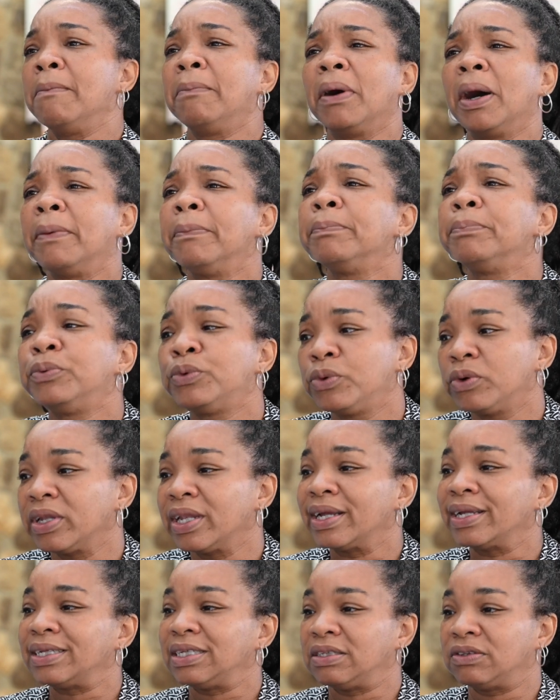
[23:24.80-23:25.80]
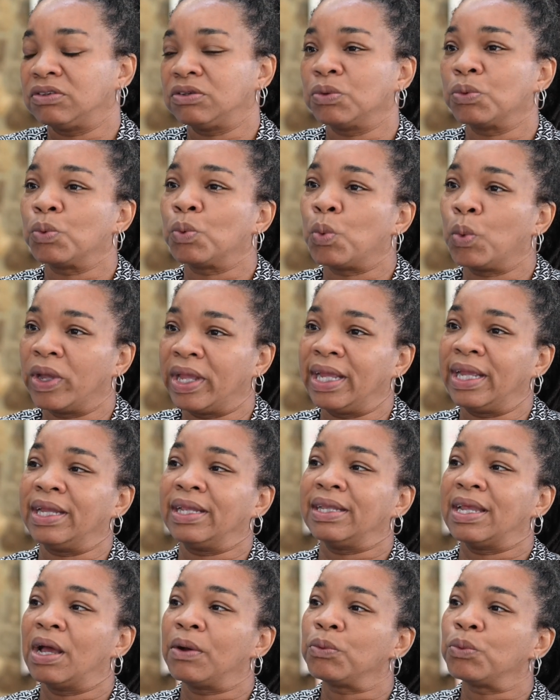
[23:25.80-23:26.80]
Bambula is the way
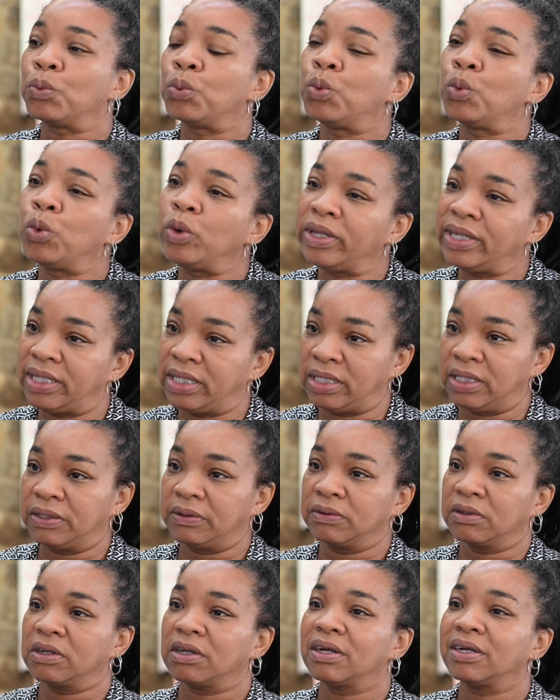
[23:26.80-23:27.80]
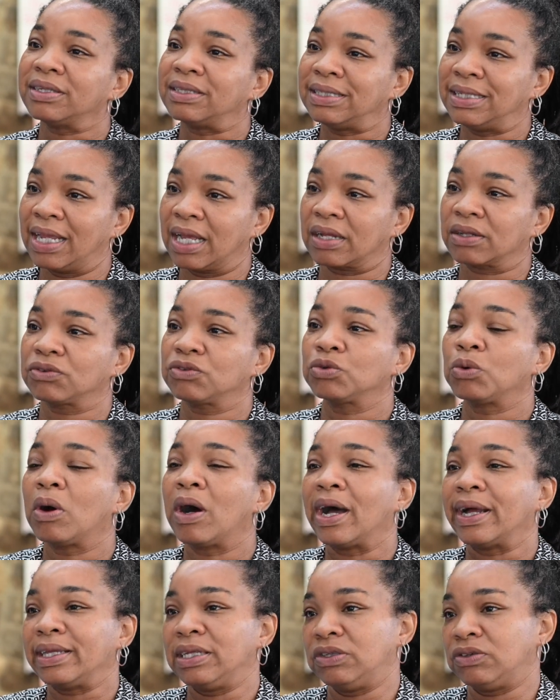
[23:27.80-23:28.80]
that we connect to
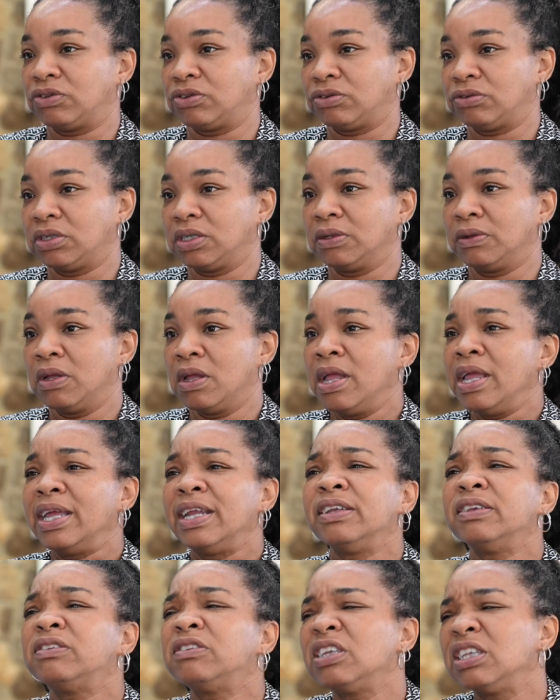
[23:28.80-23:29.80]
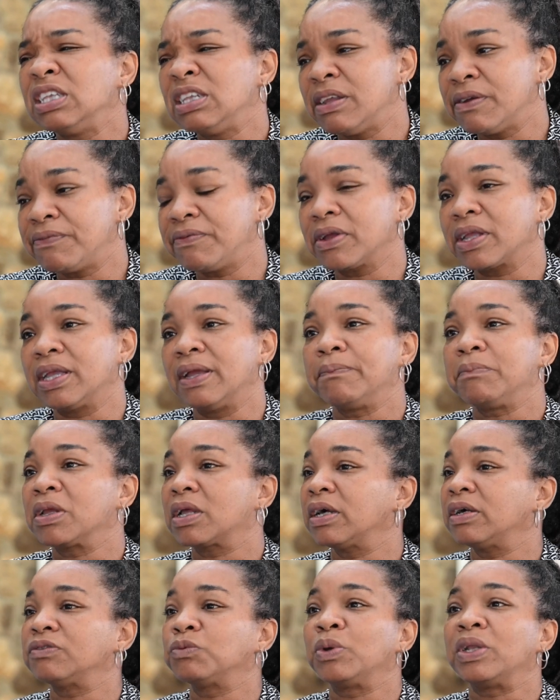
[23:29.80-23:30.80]
our history. It is significant
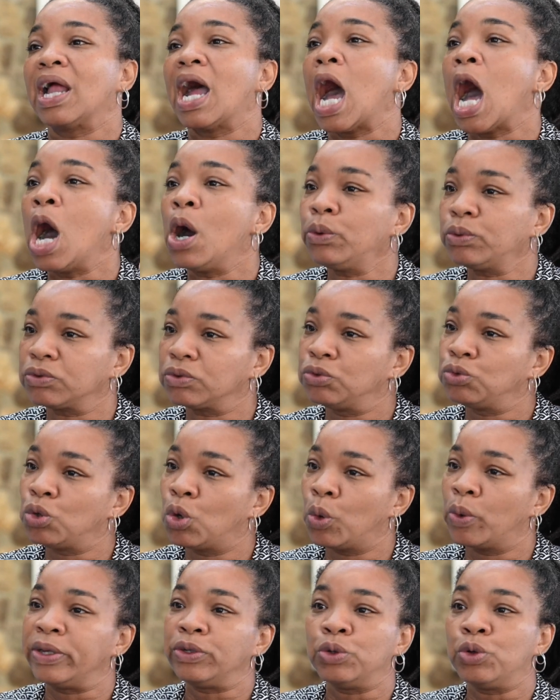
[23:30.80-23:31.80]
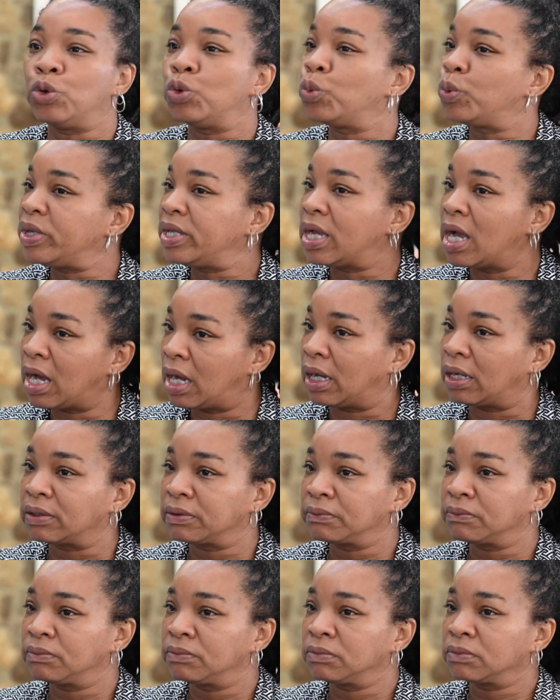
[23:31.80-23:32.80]
because without knowing who we are,
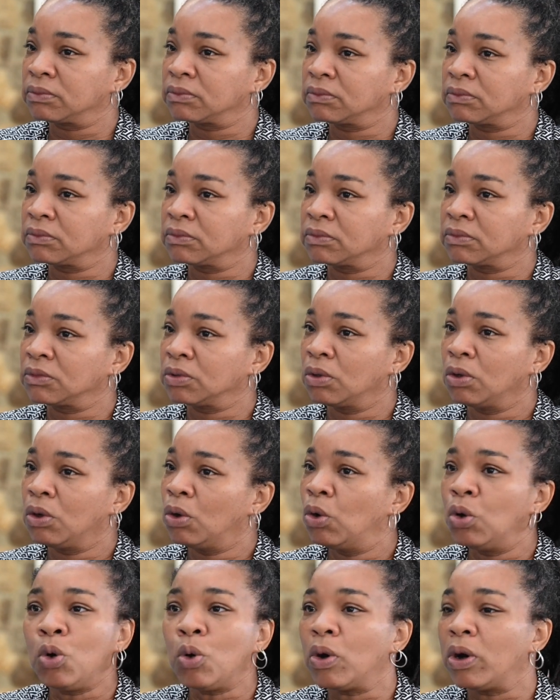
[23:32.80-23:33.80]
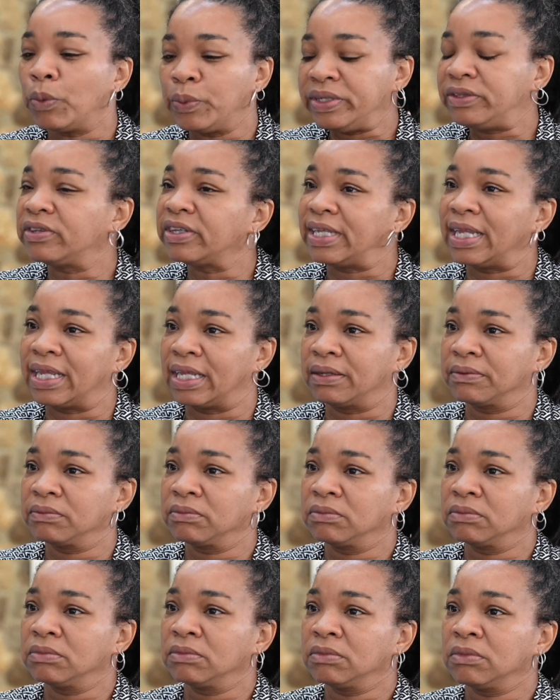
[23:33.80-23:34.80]
who are we today,
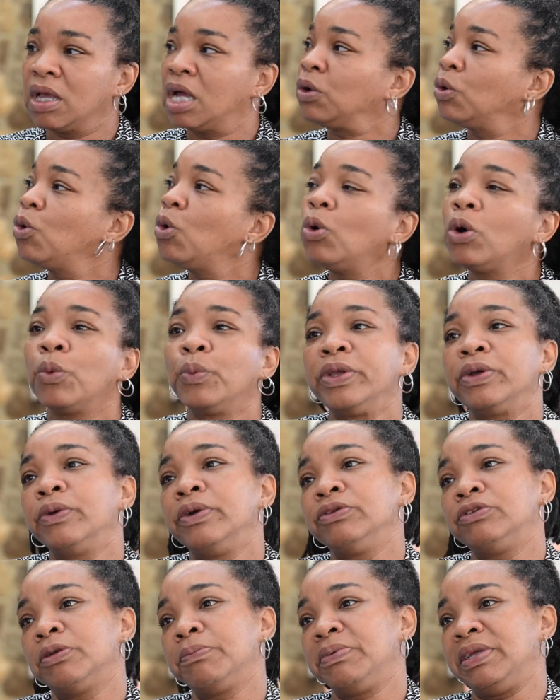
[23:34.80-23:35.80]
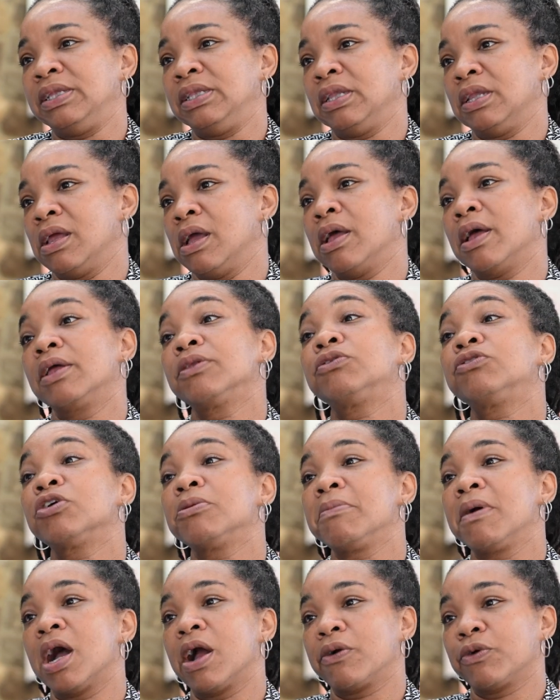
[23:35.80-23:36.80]
and who are we going to be
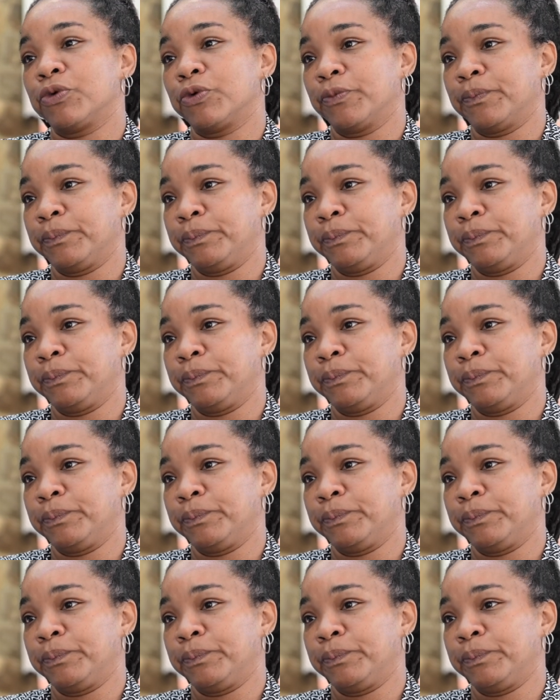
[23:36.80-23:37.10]
tomorrow?